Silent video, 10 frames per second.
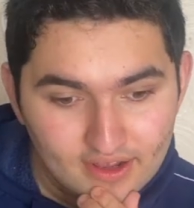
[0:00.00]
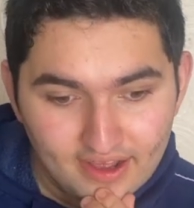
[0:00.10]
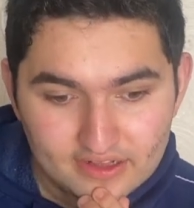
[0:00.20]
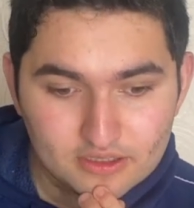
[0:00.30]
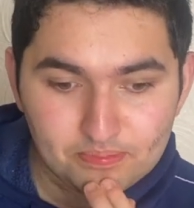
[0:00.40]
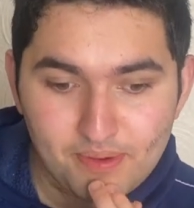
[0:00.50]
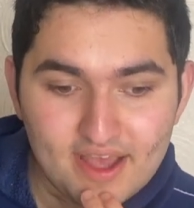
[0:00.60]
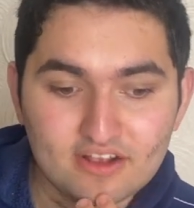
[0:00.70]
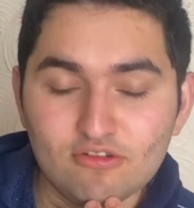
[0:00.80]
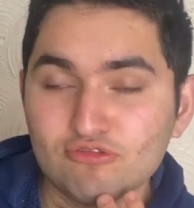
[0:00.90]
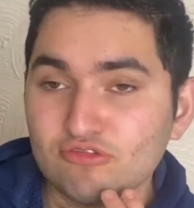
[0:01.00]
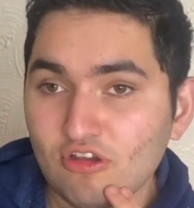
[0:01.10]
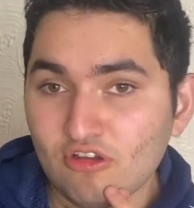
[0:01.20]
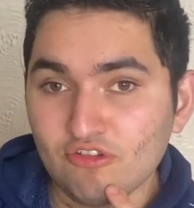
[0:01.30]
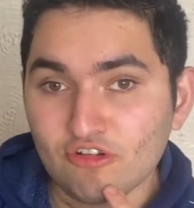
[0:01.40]
At the back
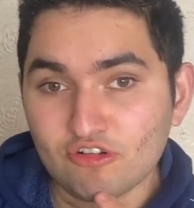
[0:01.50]
also, you've